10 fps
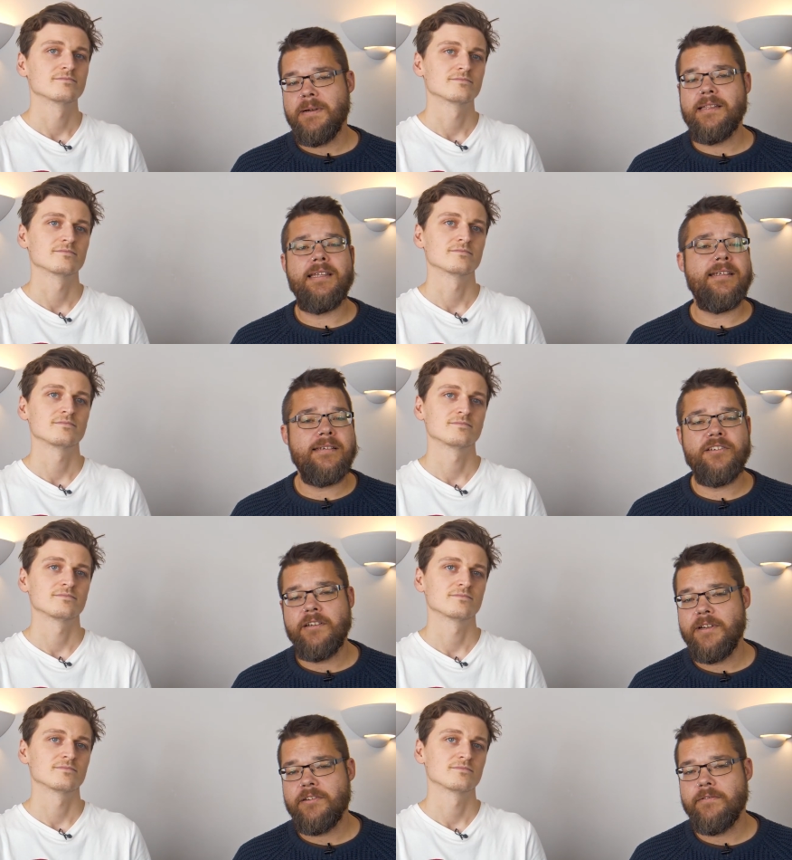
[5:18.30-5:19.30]
Speaker 1: by the latest
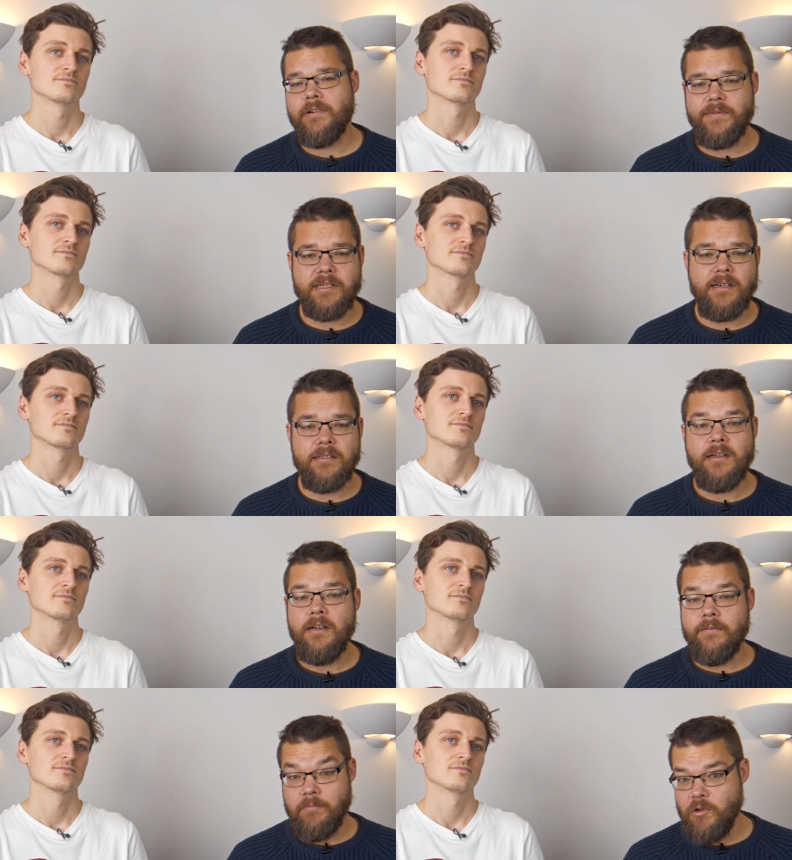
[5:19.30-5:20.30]
generation of graphics cards
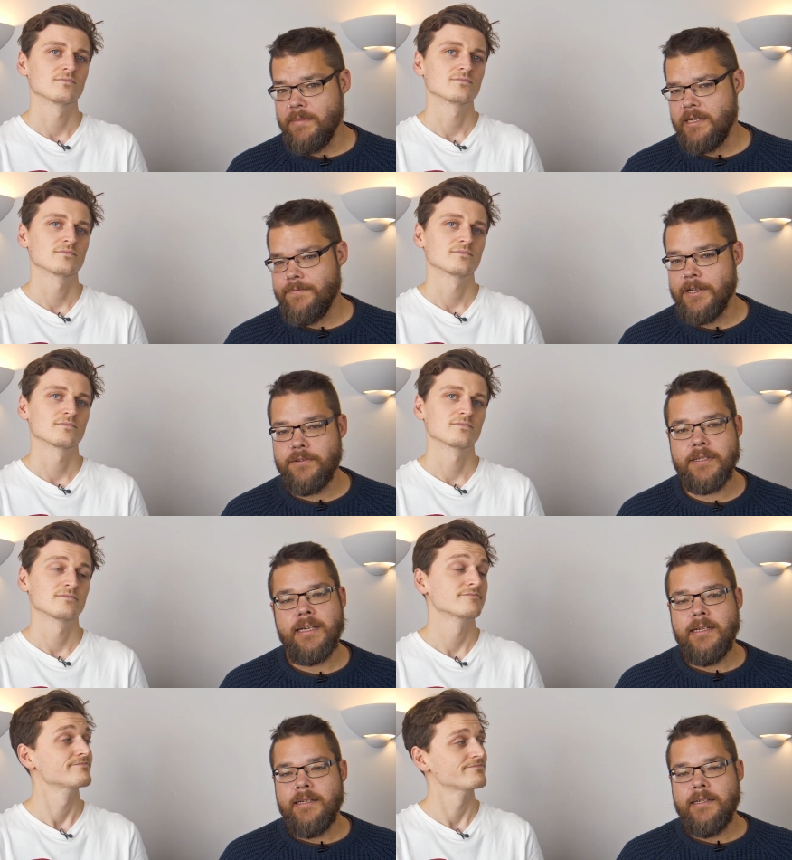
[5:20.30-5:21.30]
from all manufacturers,
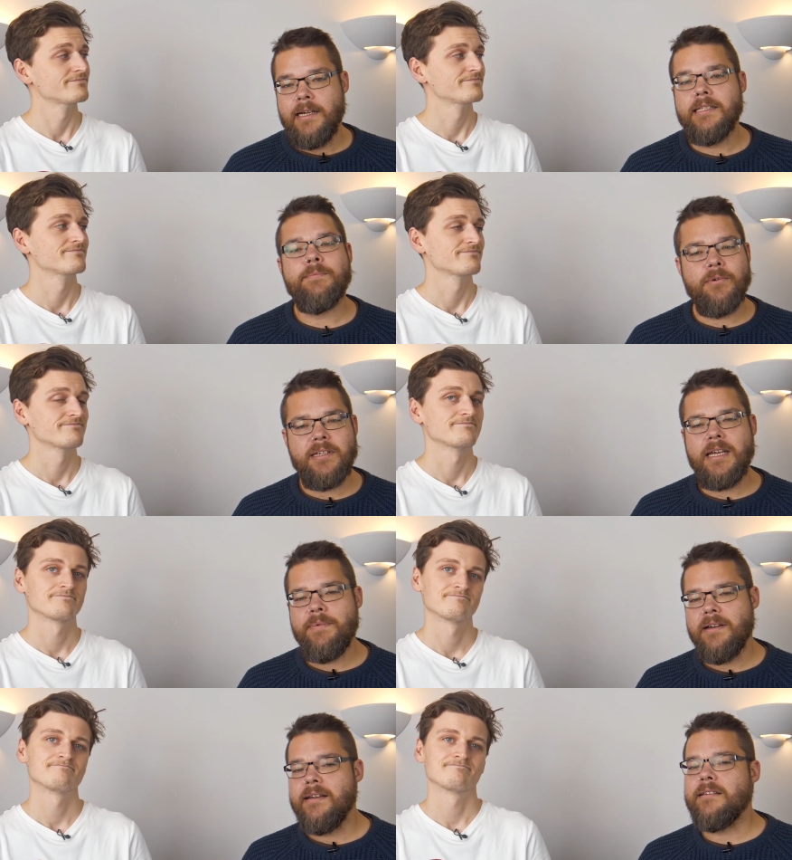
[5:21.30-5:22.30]
and supported
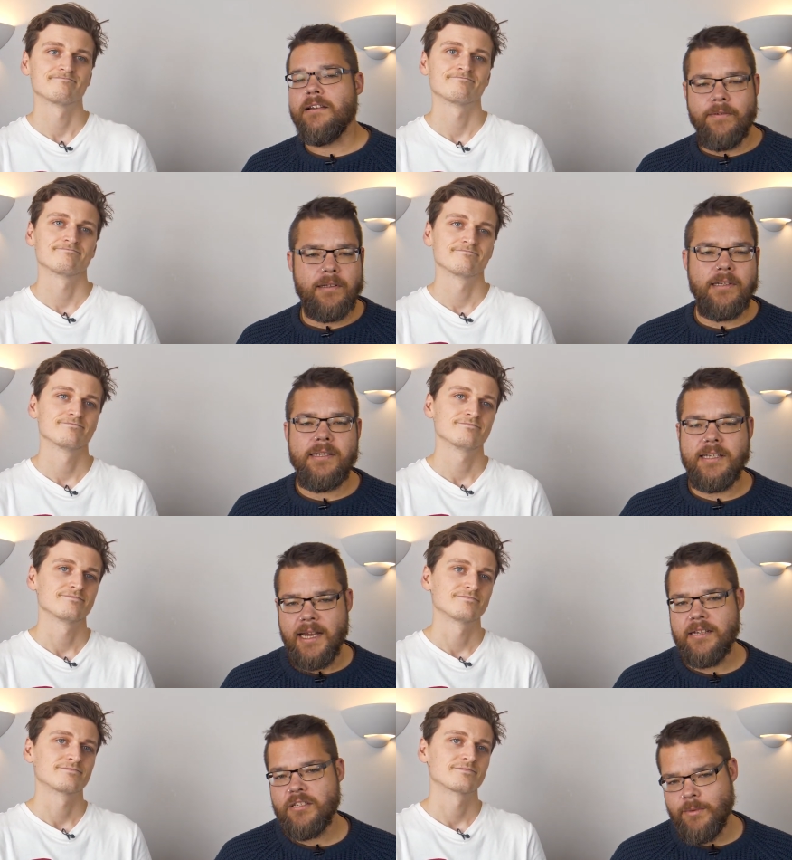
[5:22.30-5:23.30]
APIs like Vulkan and
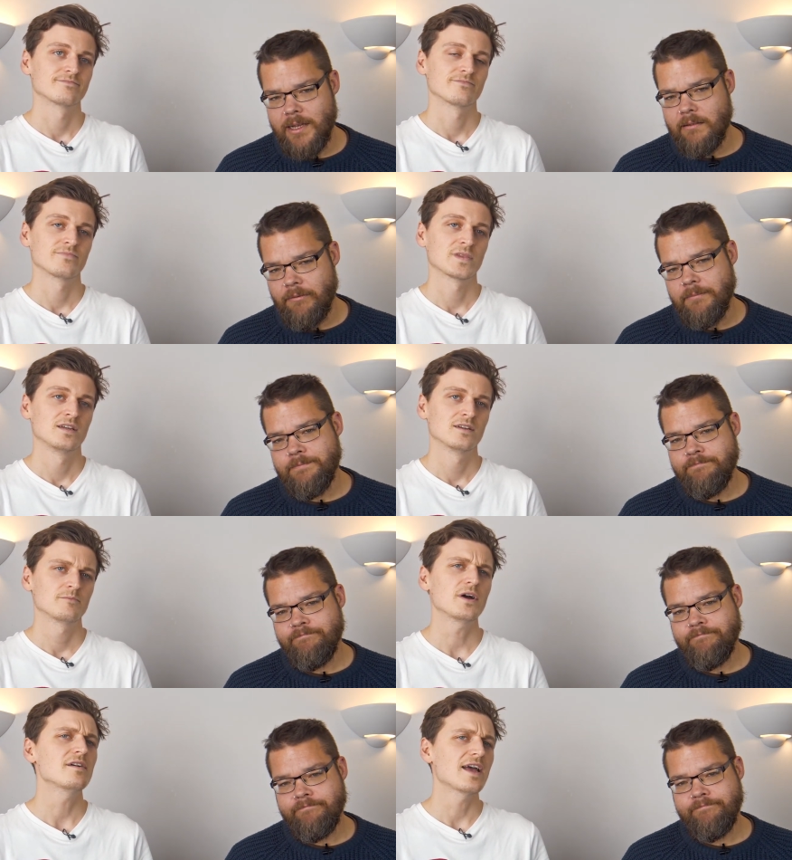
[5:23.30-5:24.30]
DX12.
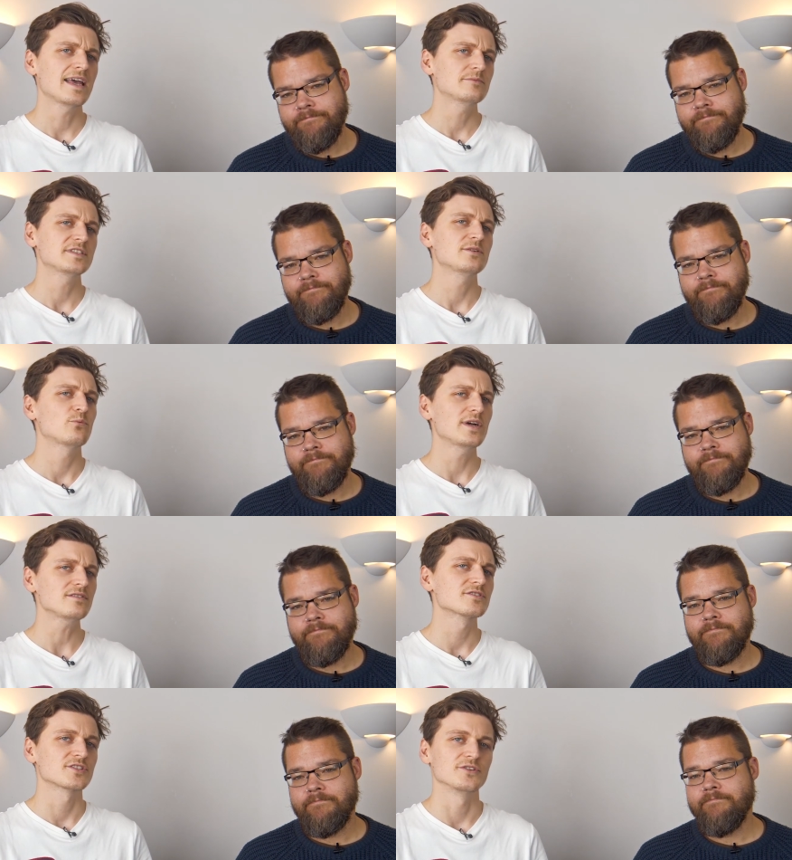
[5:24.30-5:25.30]
Speaker 2: But AMD
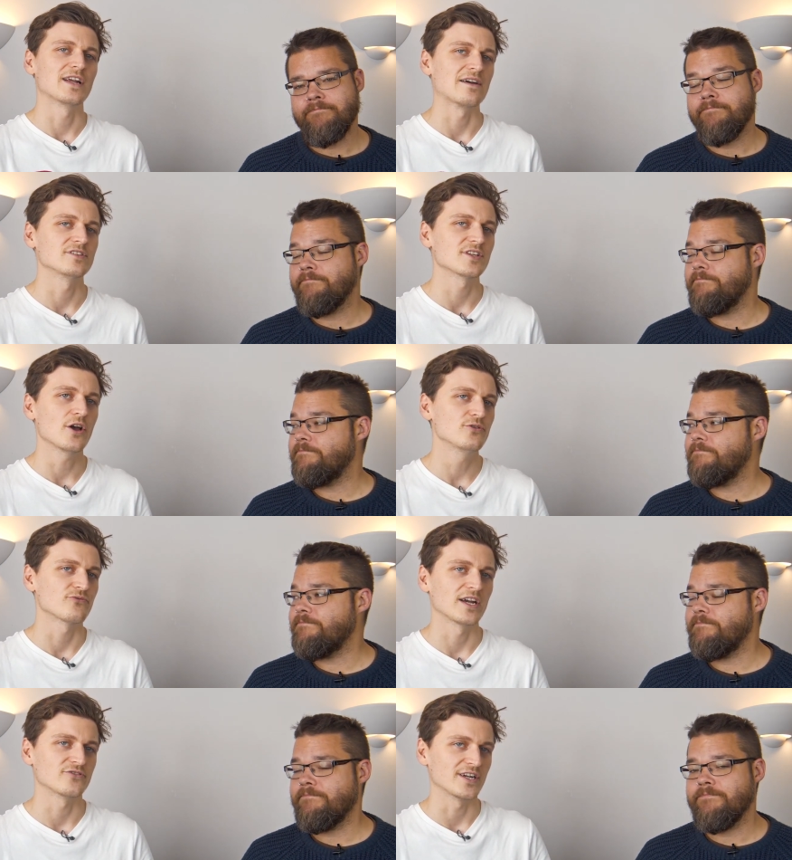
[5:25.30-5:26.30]
will soon have its own
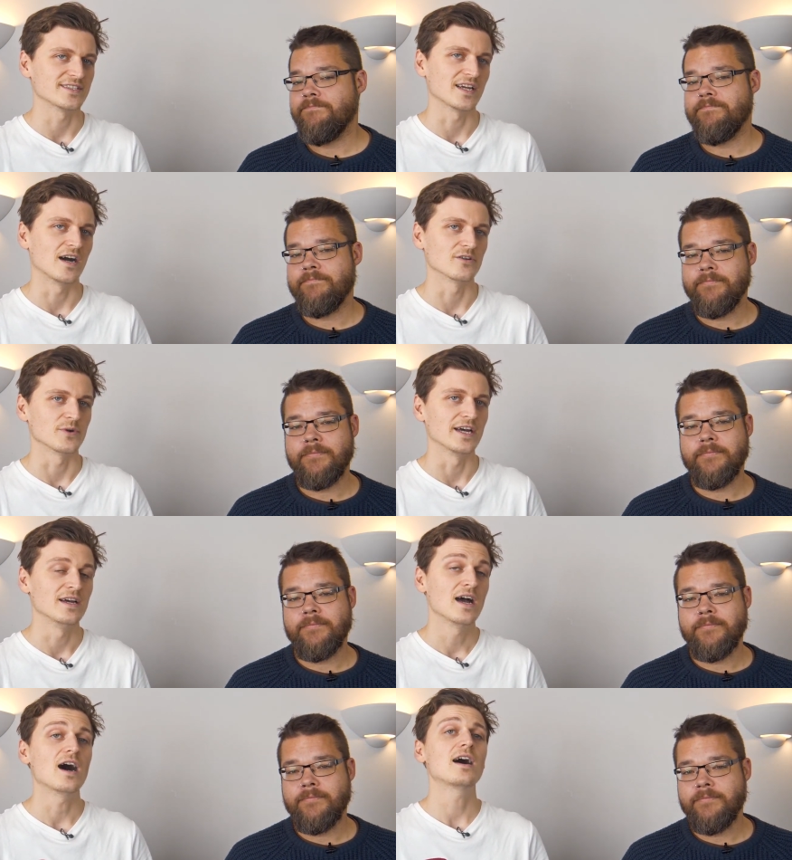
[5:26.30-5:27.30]
ray tracing hardware,
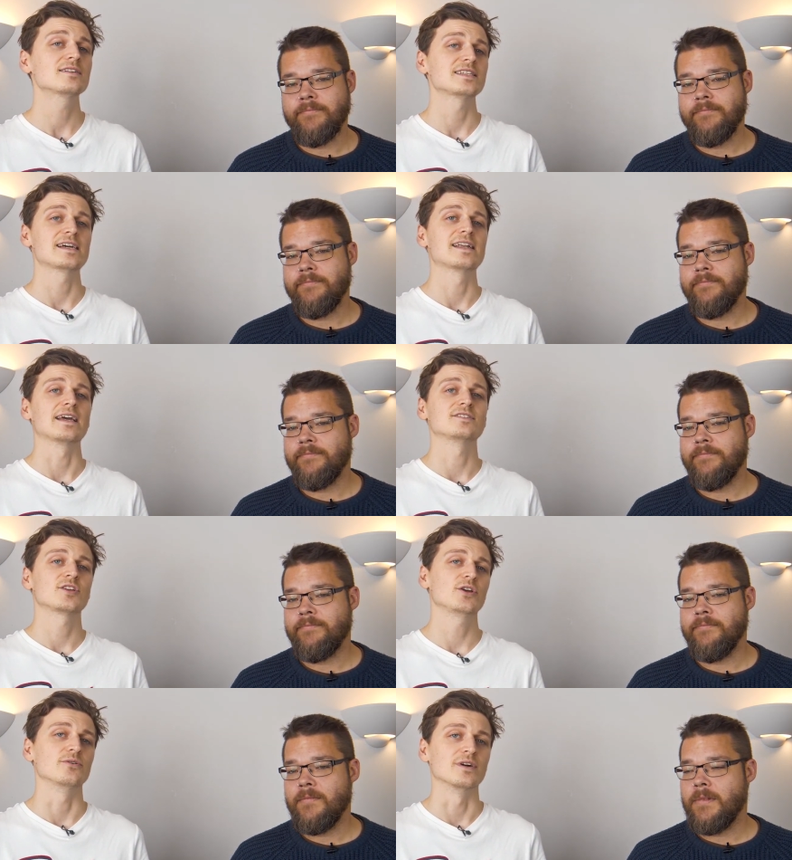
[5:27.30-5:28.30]
RDNA
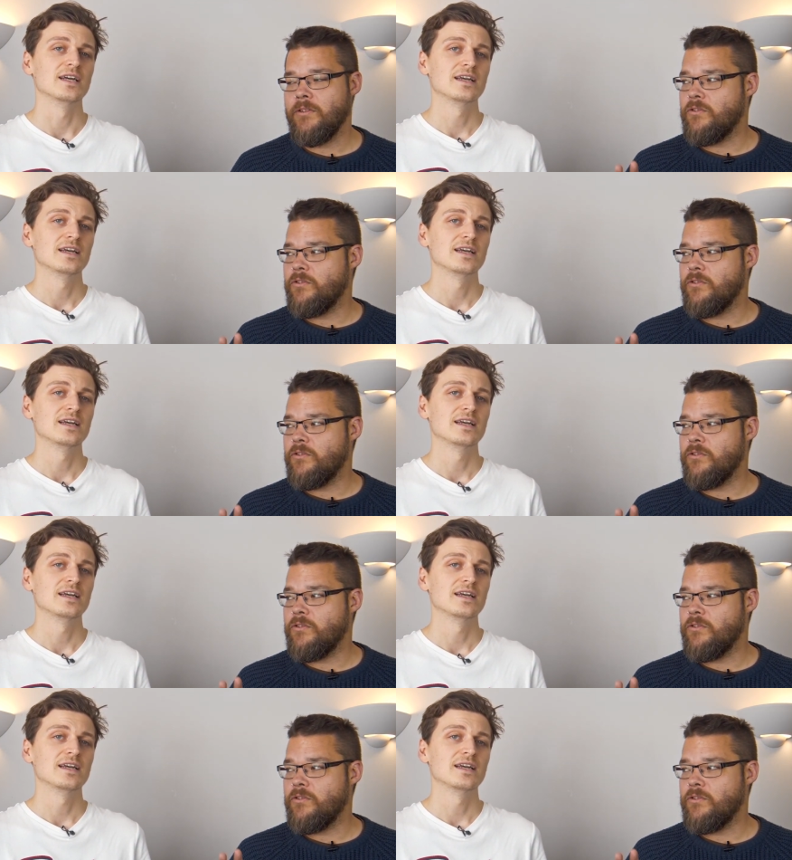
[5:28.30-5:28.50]
2.